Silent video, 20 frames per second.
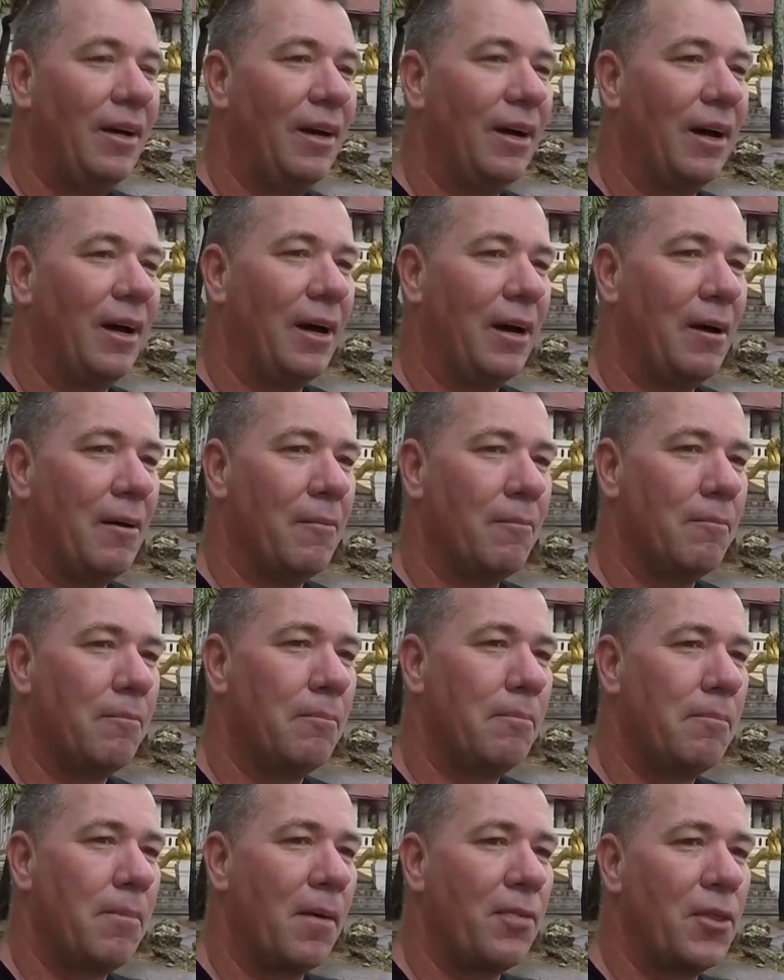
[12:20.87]

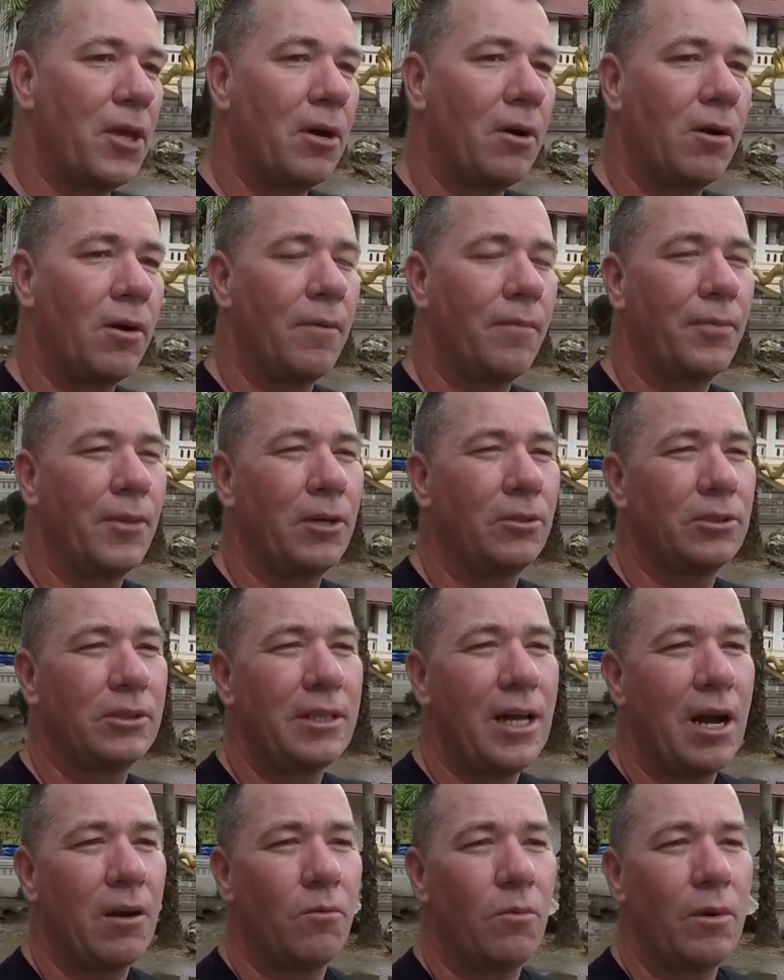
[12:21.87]
But there's
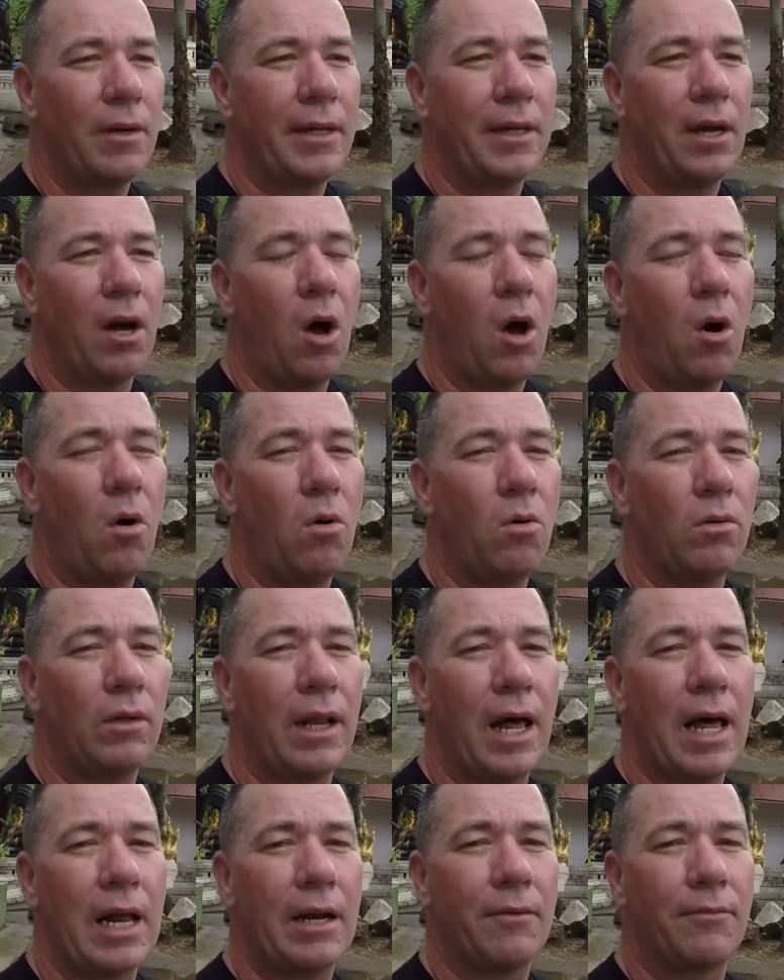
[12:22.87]
not really a whole
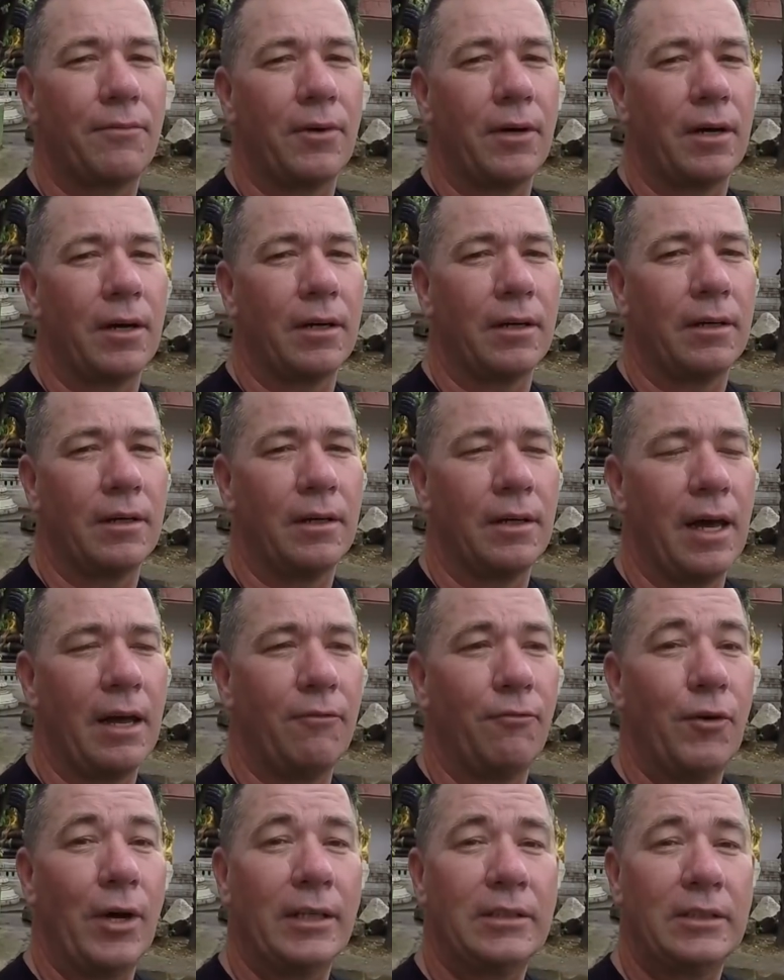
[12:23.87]
lot of
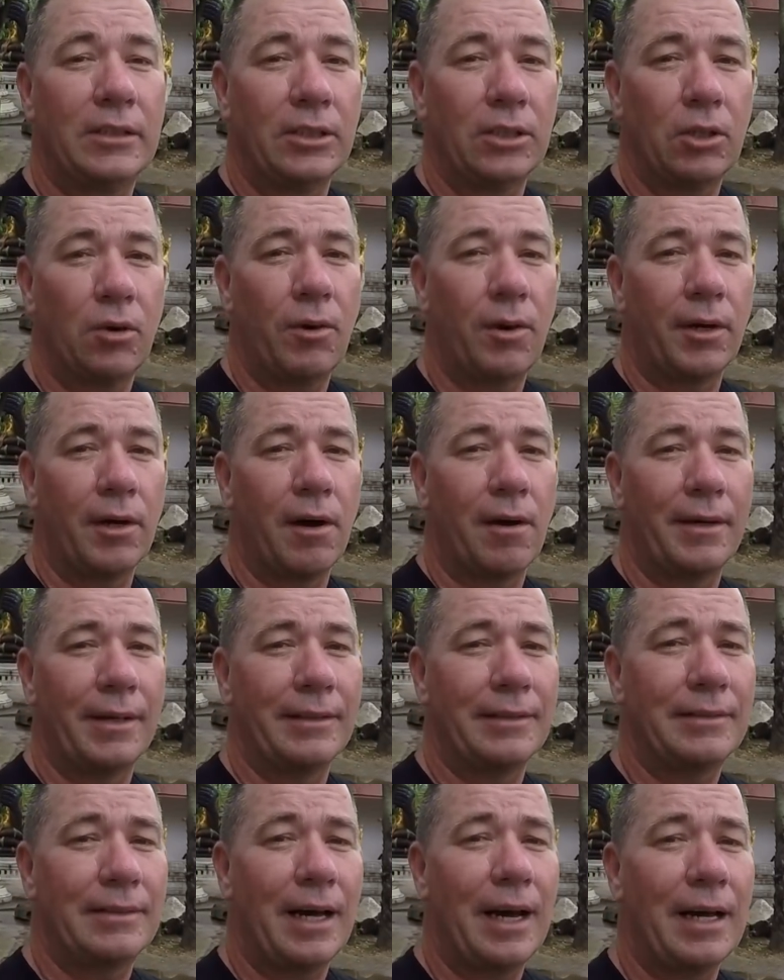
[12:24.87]
investing going on
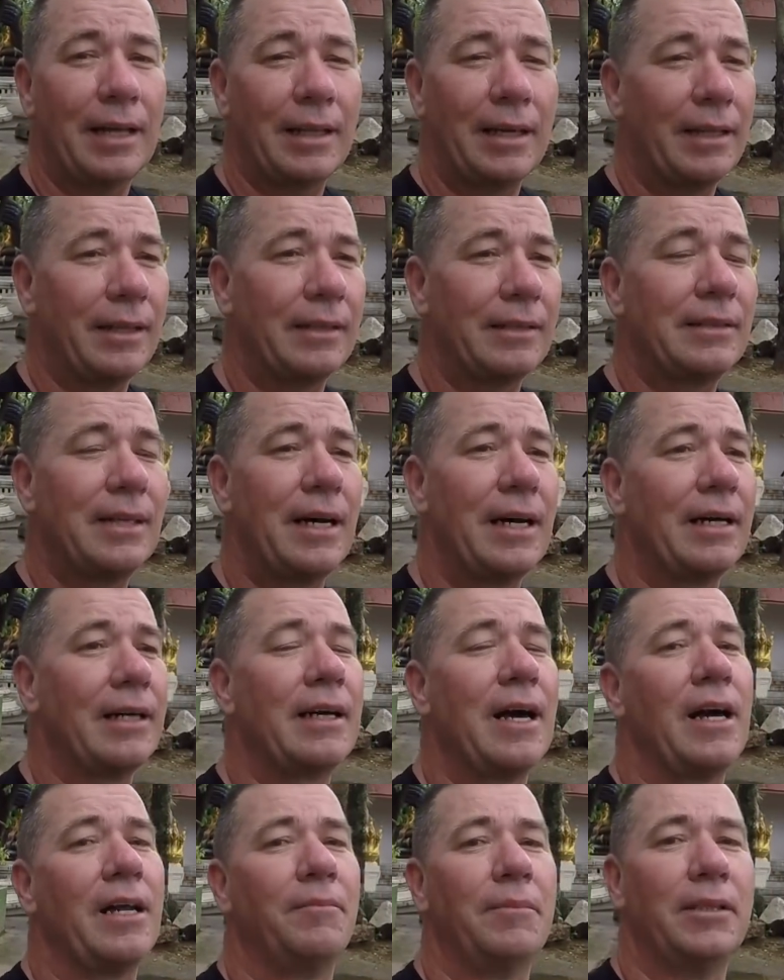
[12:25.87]
in Thailand. The Thai
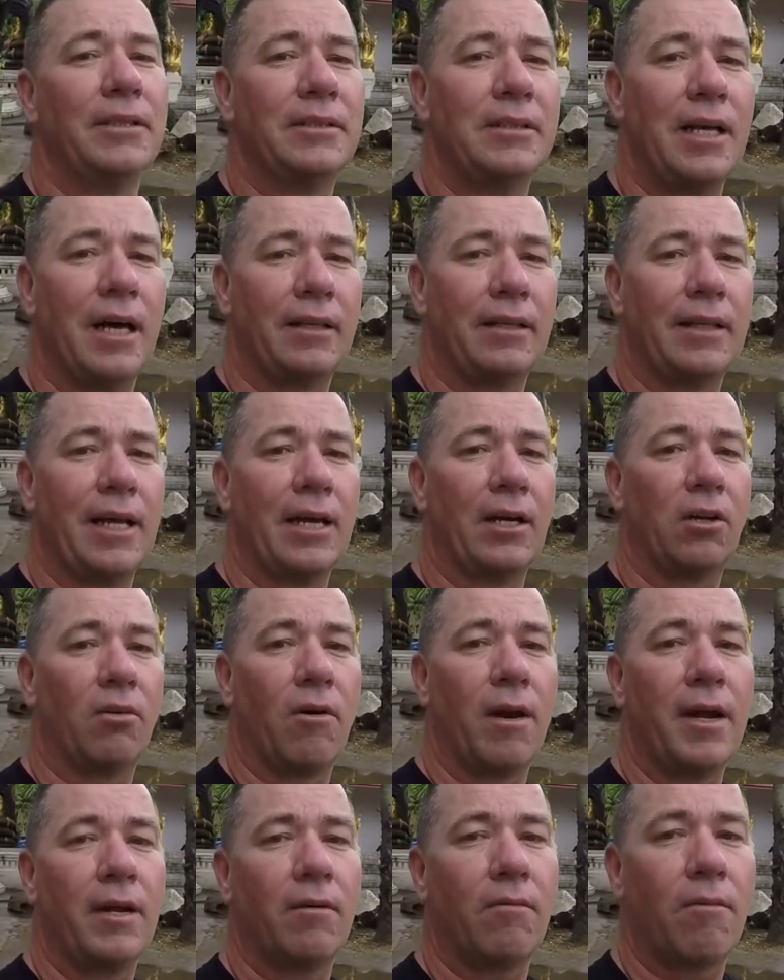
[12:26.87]
economy is not that
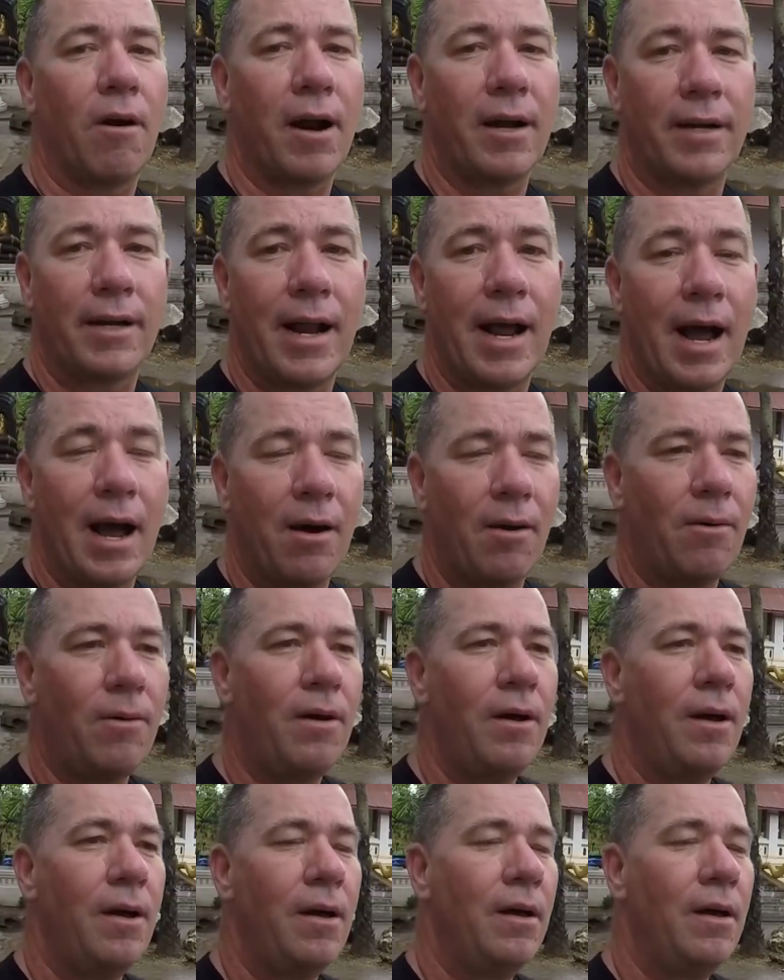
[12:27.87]
great right now,